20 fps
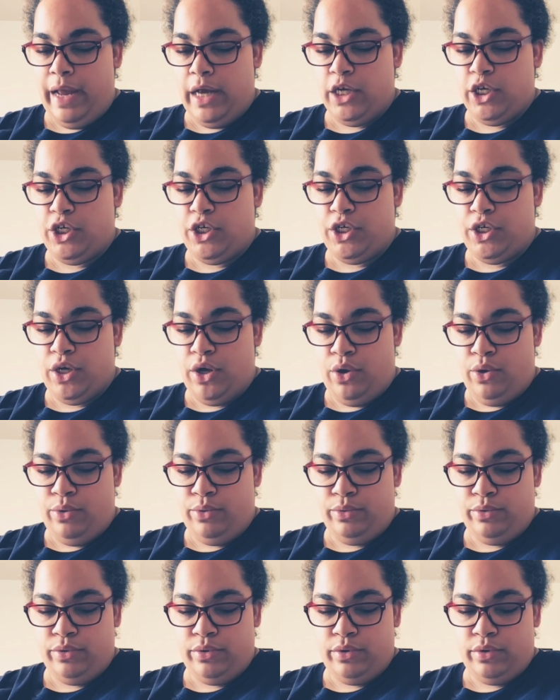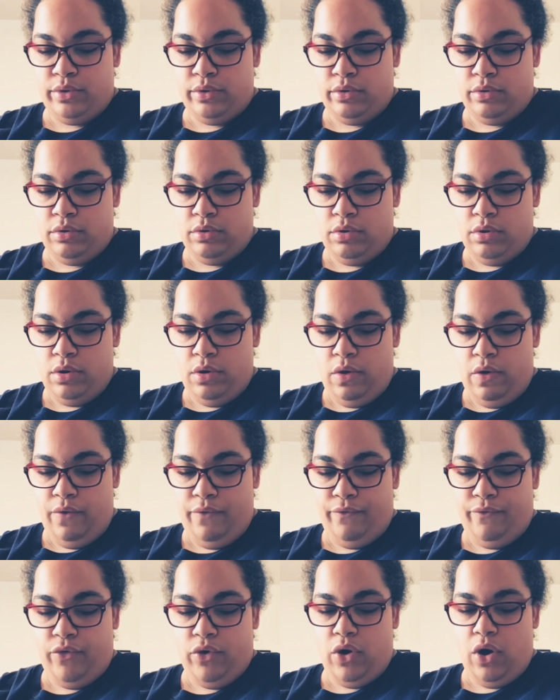and shows
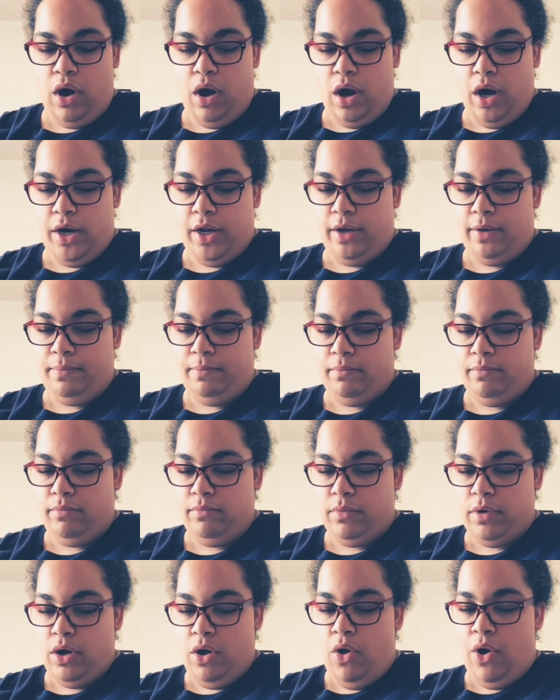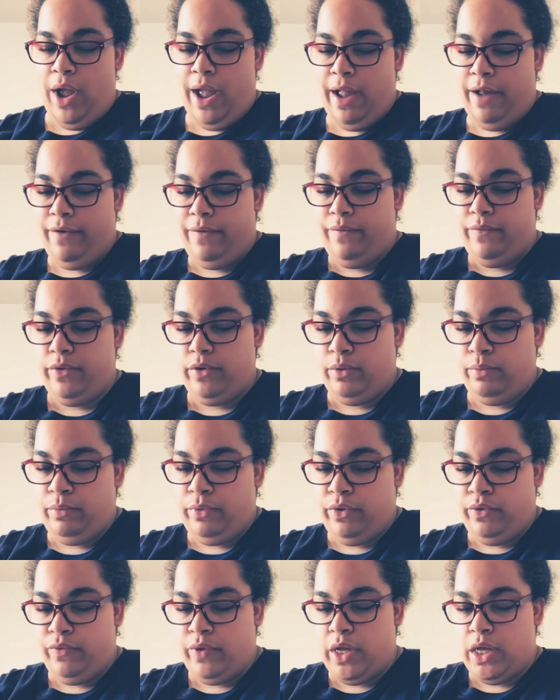for autumn? Okay, for
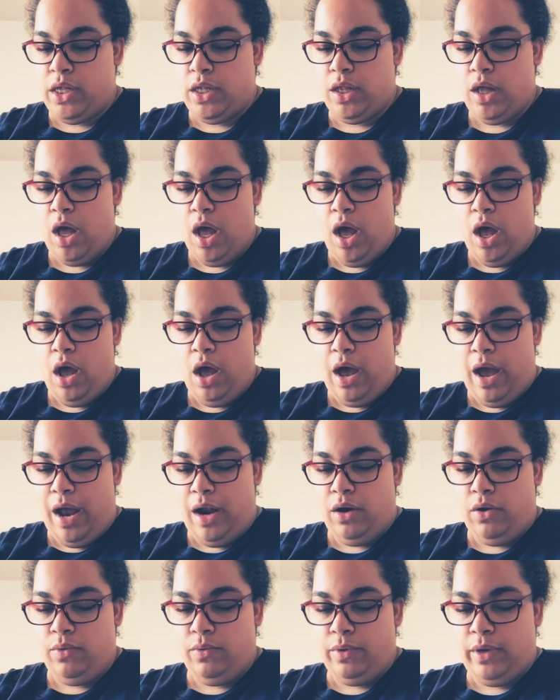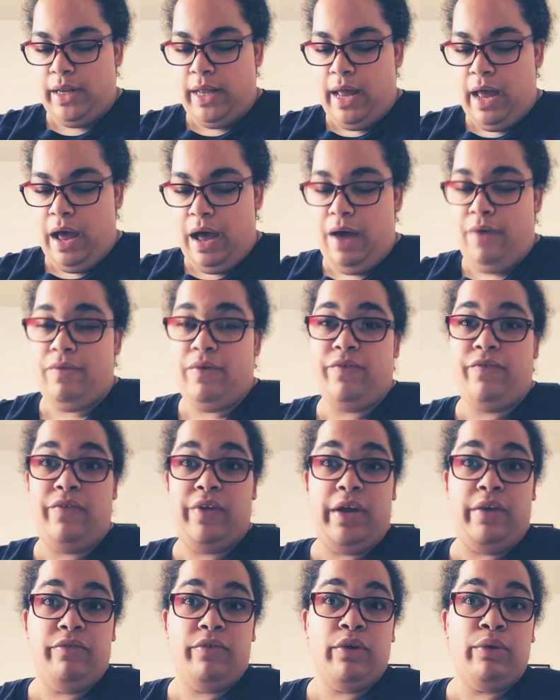movies, I don't really have a
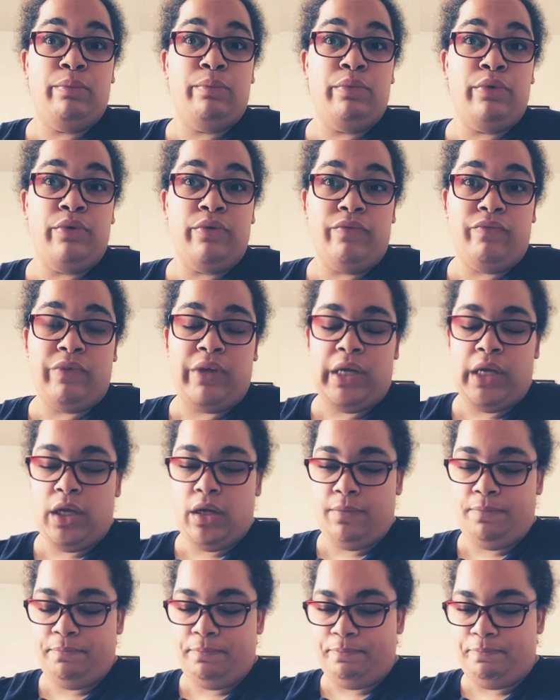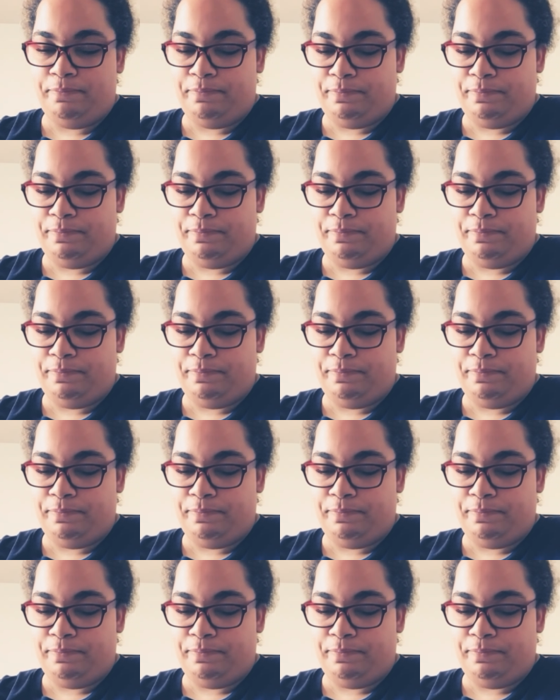favorite movie